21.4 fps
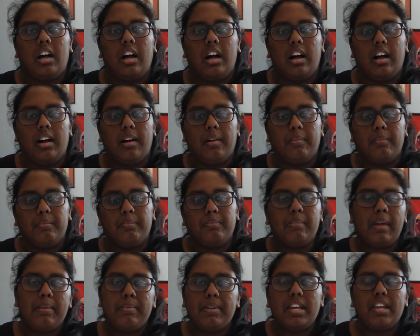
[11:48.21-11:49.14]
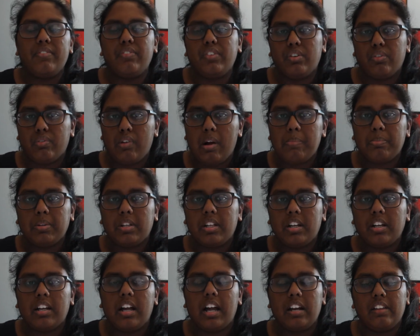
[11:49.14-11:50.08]
um, maybe even a
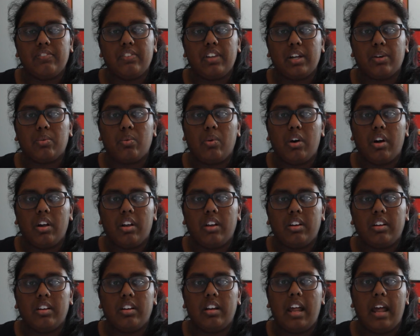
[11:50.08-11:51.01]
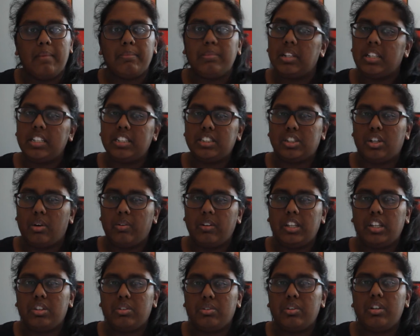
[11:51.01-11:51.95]
replica, kind of like what Emily's
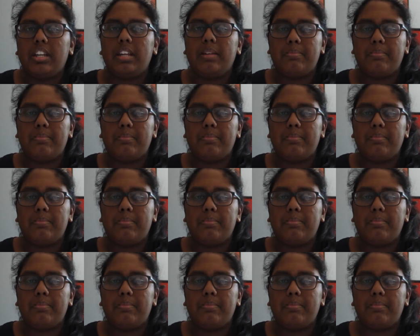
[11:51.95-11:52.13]
going through.